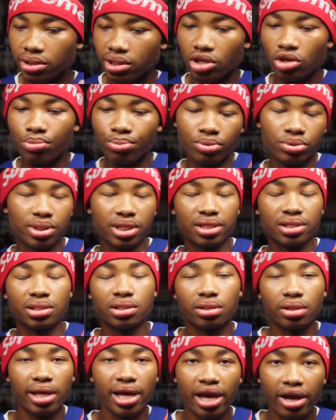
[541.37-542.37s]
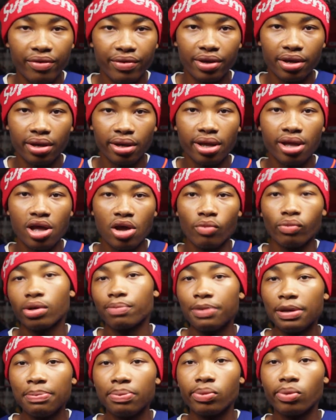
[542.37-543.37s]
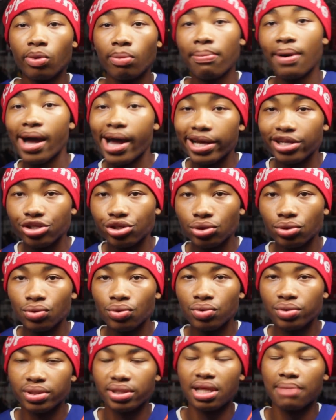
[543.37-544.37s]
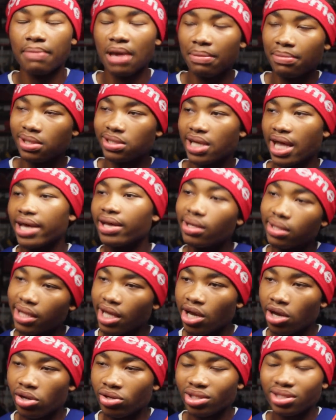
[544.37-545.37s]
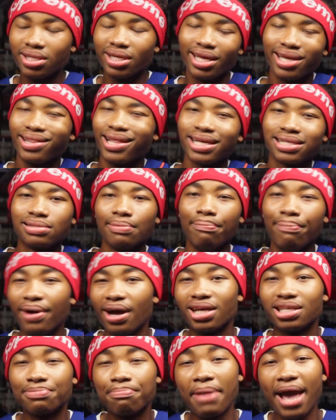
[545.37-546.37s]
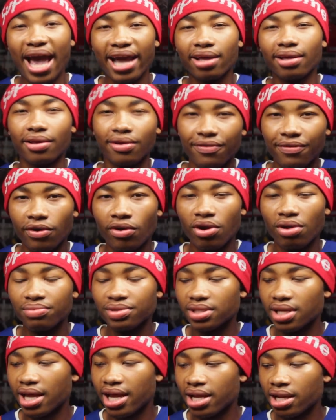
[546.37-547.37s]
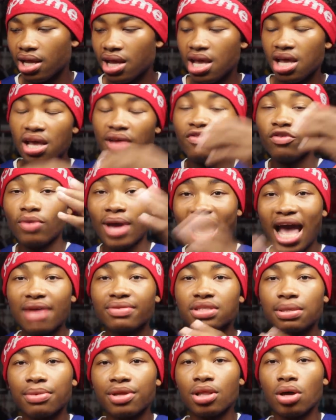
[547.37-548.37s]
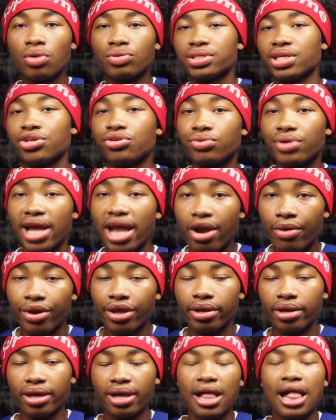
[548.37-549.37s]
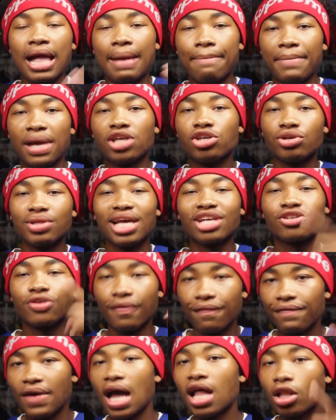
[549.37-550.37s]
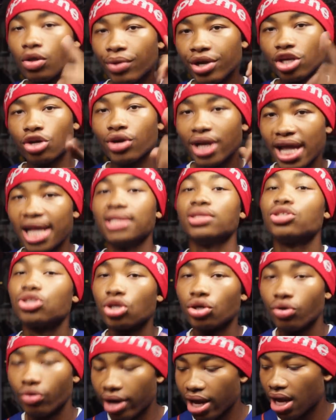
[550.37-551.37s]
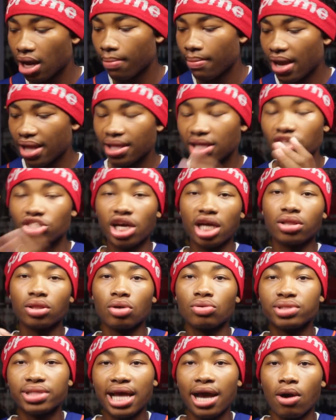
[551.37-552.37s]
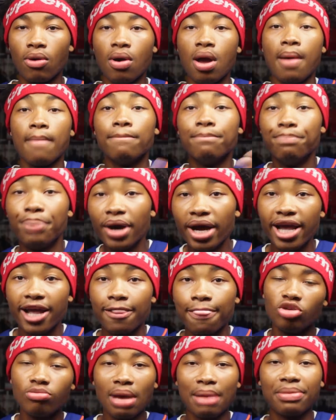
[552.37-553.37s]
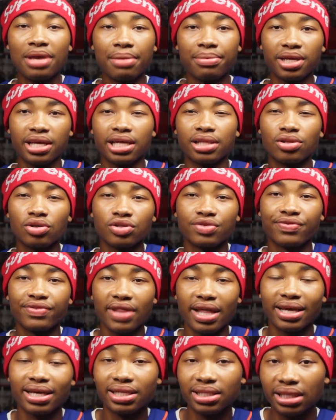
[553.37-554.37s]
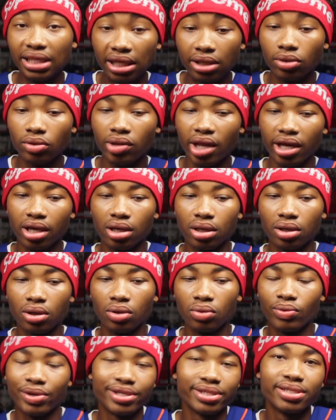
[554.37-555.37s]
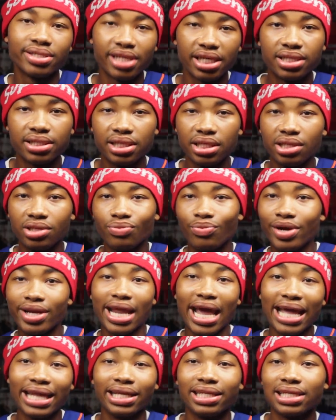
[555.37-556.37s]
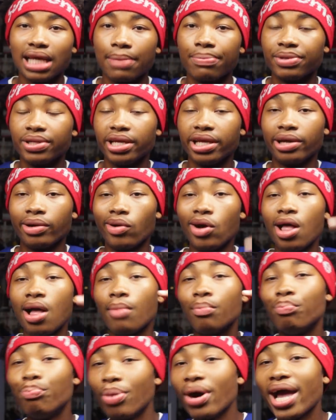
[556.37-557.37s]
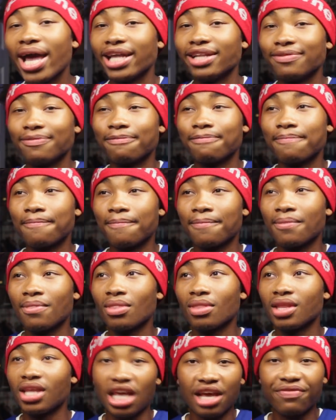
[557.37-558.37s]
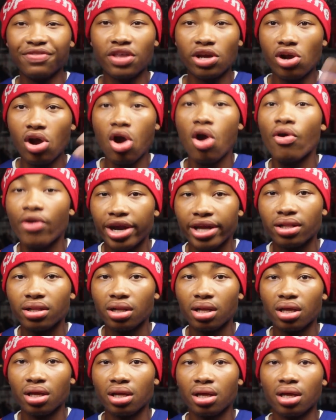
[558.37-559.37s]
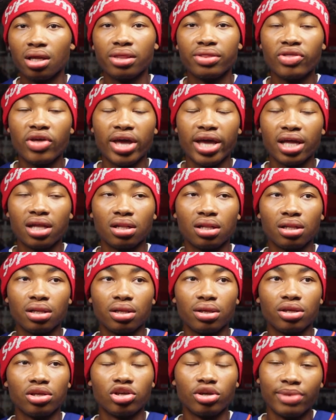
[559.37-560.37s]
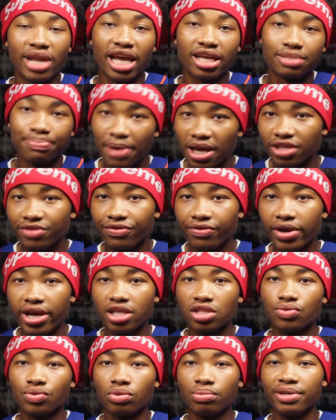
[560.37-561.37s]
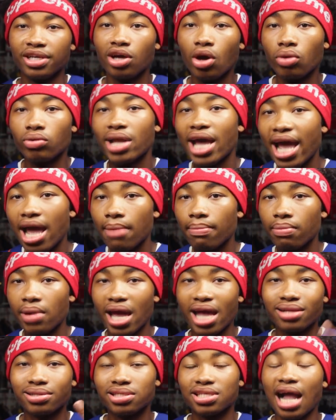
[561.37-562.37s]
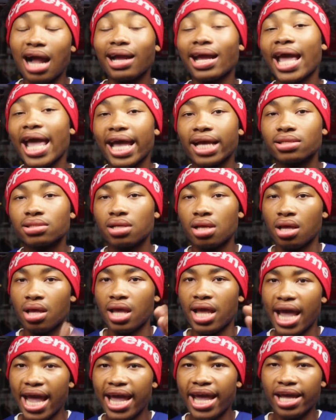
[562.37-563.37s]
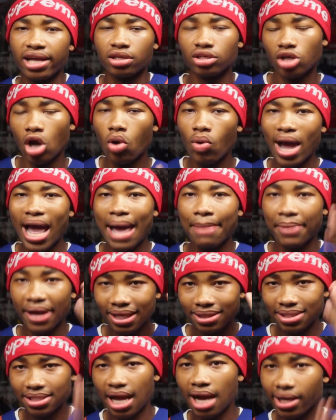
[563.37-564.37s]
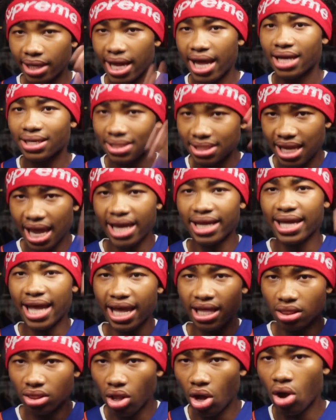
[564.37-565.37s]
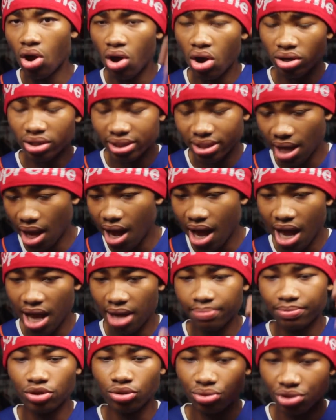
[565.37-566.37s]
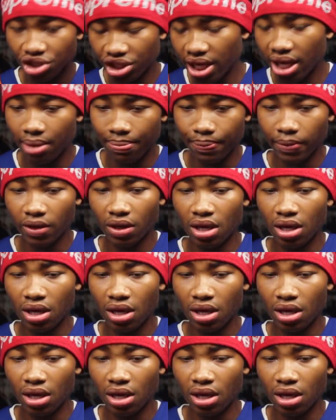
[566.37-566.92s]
sneaker boutiques in your area where people will buy shoes and they maybe take it there just to get like some bucks back, you feel what I'm saying? If you have some of those in your area, make sure that you're following your Instagram and then check those out. But you might be able to get those for like a deal, like a 160, 180 type of deal. But if there aren't, then your next best friends will be Go App and StockX. And Go App and StockX take a long time to ship.